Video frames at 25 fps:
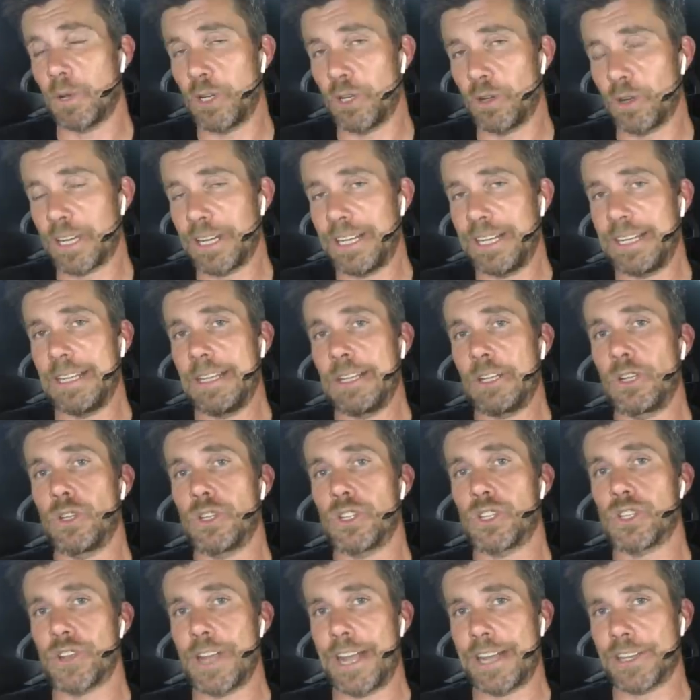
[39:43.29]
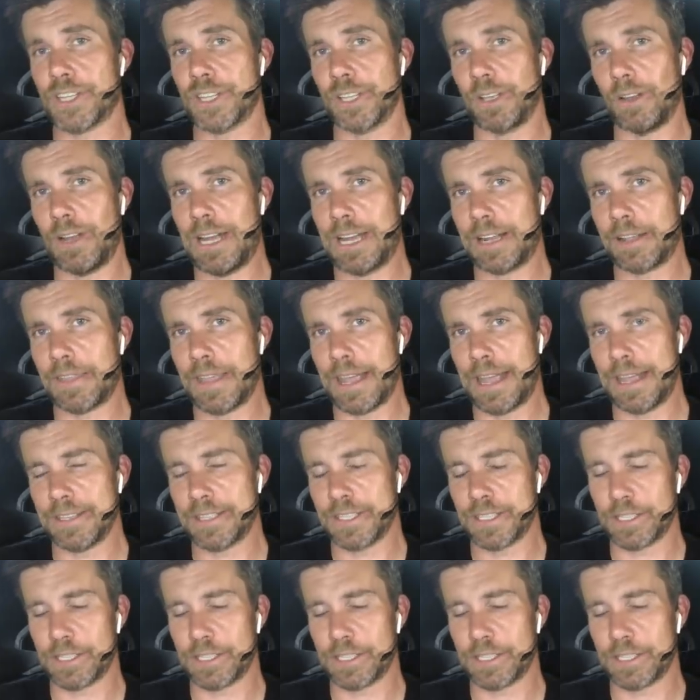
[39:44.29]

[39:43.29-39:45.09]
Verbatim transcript: We're not going to get good traction like that.